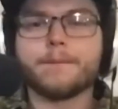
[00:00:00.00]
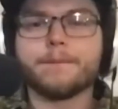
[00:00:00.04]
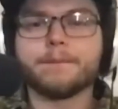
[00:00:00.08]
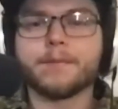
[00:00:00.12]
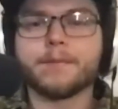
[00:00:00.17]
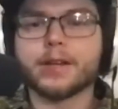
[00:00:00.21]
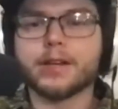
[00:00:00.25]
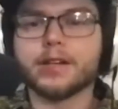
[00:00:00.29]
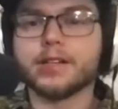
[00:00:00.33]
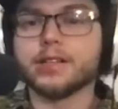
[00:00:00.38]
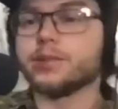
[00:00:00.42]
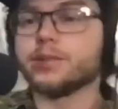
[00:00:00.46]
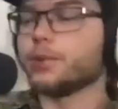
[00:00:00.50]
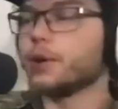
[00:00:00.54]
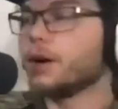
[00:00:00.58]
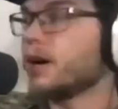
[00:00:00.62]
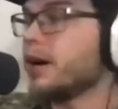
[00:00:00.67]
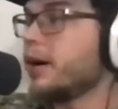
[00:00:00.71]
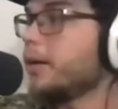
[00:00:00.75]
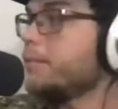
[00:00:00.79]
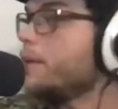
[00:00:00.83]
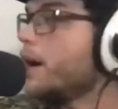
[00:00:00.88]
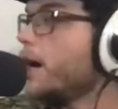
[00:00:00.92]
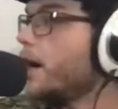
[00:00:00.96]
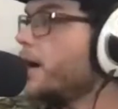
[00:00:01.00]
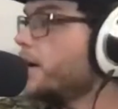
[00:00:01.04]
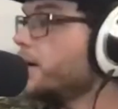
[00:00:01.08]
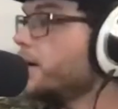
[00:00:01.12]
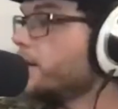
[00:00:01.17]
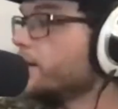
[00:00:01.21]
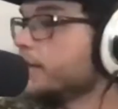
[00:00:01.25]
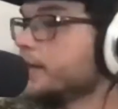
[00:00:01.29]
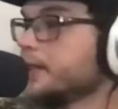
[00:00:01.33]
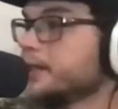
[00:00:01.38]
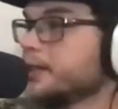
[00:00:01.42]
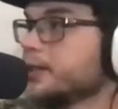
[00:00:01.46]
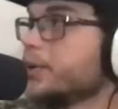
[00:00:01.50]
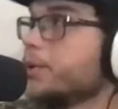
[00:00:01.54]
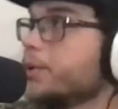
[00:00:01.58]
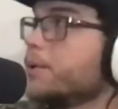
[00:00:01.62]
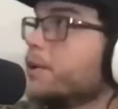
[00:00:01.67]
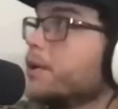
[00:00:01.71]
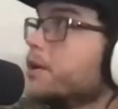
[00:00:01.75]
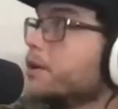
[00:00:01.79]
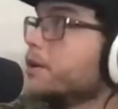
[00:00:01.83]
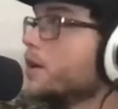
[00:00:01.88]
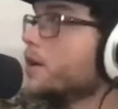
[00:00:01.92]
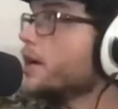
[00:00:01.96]
Because where I'm at here in this
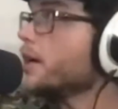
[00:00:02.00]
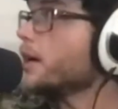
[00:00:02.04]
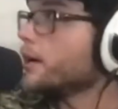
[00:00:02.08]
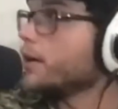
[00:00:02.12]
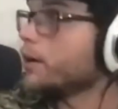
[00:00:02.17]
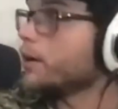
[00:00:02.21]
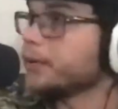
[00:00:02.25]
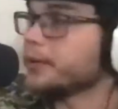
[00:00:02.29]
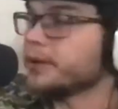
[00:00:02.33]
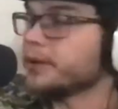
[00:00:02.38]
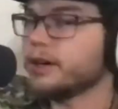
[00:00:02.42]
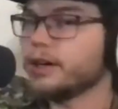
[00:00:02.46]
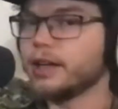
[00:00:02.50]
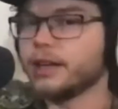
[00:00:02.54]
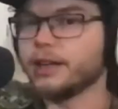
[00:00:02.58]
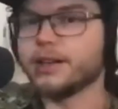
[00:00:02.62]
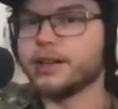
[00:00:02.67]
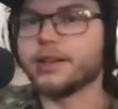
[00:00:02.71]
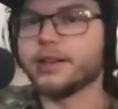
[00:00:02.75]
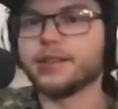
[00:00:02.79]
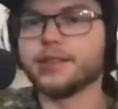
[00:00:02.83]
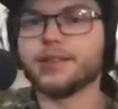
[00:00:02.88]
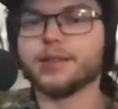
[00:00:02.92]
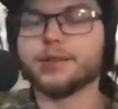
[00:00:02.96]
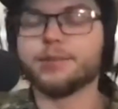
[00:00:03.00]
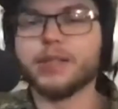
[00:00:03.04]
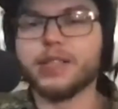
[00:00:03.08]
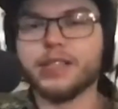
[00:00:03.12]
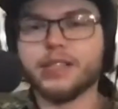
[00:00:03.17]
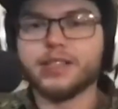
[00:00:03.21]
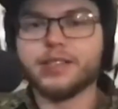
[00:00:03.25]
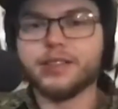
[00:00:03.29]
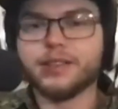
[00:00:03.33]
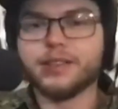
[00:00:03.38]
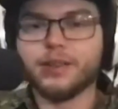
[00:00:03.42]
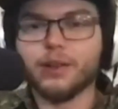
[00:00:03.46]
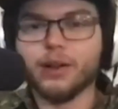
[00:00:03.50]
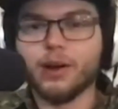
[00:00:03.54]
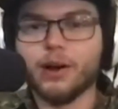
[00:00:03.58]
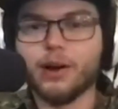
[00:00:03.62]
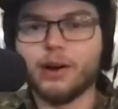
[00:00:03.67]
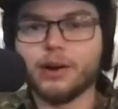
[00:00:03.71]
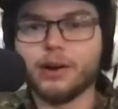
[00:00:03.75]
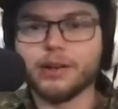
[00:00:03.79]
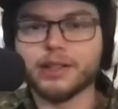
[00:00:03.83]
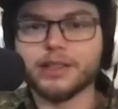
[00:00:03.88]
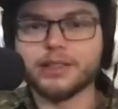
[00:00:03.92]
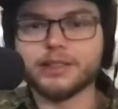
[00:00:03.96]
corner, like, I don't need it to be
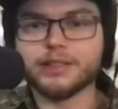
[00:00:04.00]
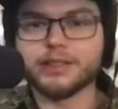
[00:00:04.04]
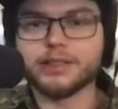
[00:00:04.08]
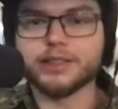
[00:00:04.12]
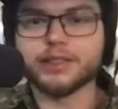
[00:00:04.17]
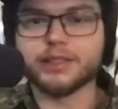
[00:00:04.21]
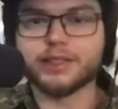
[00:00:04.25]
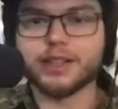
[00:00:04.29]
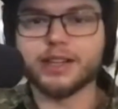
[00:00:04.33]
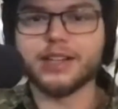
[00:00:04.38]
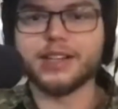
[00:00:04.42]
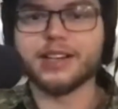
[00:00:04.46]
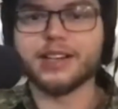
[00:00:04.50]
long and straight.